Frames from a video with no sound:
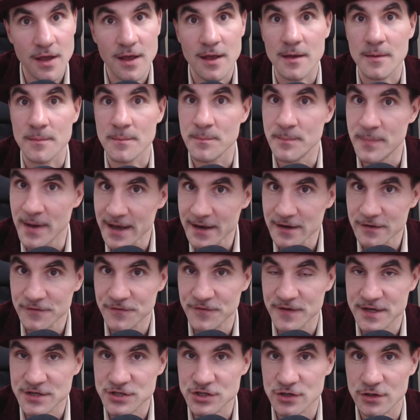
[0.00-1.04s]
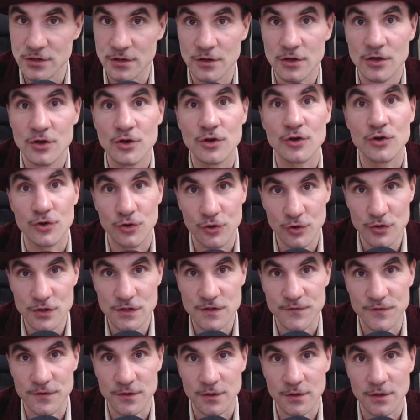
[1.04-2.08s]
beneficial,
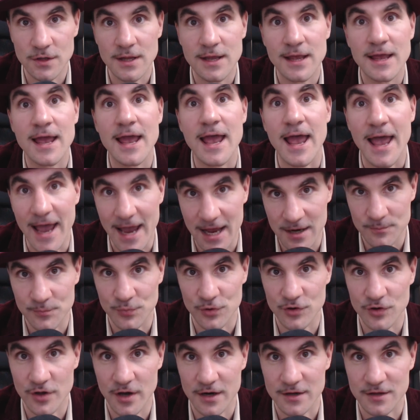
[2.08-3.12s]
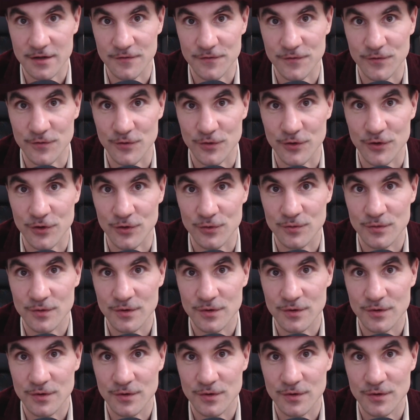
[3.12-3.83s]
useful, and productive for you.